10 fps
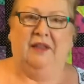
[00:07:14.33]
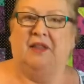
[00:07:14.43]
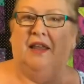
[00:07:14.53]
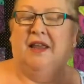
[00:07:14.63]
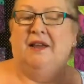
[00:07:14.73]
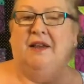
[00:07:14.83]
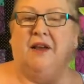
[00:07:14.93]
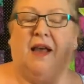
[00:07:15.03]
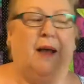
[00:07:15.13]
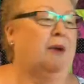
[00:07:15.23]
The
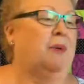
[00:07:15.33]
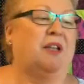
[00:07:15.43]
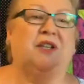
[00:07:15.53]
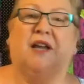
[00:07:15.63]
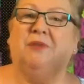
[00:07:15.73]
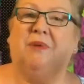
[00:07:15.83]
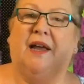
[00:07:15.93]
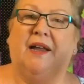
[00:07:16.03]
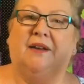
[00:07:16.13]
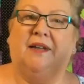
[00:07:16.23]
Quick Change
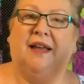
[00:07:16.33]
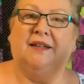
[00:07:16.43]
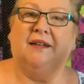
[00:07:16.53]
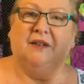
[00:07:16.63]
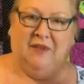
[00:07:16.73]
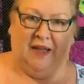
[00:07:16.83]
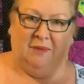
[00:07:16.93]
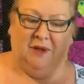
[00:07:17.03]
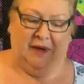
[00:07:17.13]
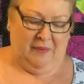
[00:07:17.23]
Blade Cutter,
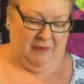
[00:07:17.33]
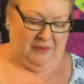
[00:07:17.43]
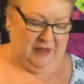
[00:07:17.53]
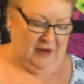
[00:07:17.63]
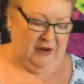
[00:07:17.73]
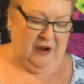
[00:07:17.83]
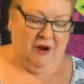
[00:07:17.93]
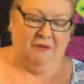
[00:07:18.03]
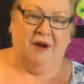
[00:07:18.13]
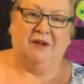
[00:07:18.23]
available on our website.
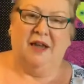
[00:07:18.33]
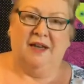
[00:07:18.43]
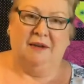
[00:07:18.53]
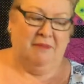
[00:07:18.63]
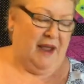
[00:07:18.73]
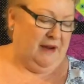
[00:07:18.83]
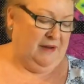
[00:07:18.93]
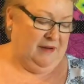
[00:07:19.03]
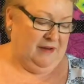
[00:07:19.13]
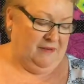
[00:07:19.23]
Rotating mat,
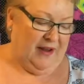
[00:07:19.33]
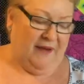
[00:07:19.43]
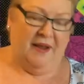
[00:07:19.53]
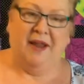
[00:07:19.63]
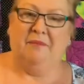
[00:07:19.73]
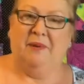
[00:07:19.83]
flower head